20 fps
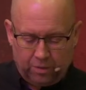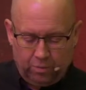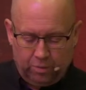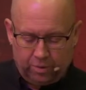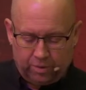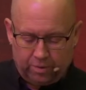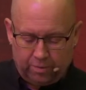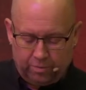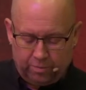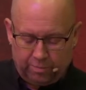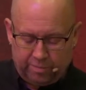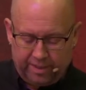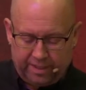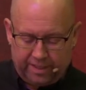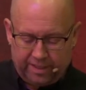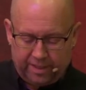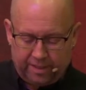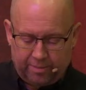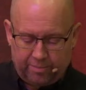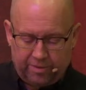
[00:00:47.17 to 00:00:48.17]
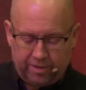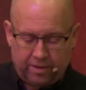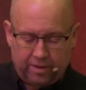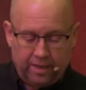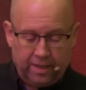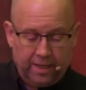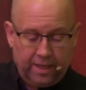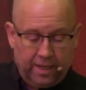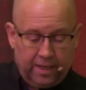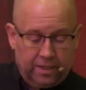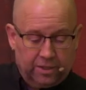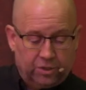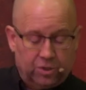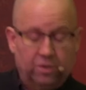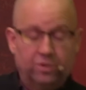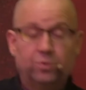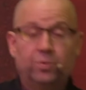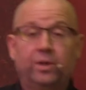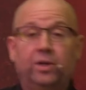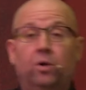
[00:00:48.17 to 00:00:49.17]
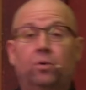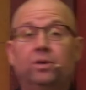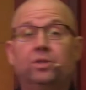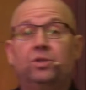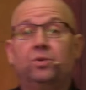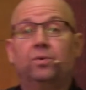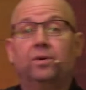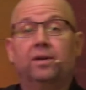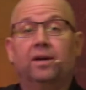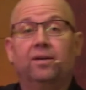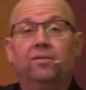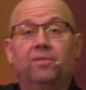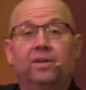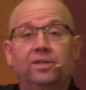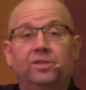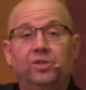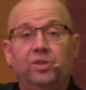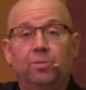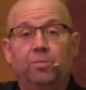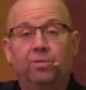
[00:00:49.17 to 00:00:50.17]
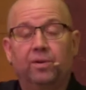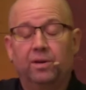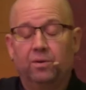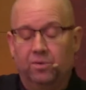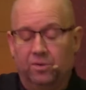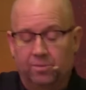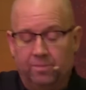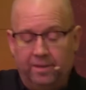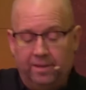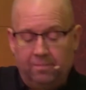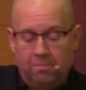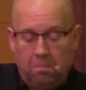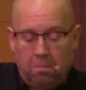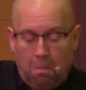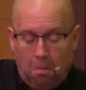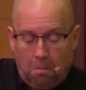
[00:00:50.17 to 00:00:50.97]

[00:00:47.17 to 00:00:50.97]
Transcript: We'll pick it up there. So as we go into it, I invite you to pray with me.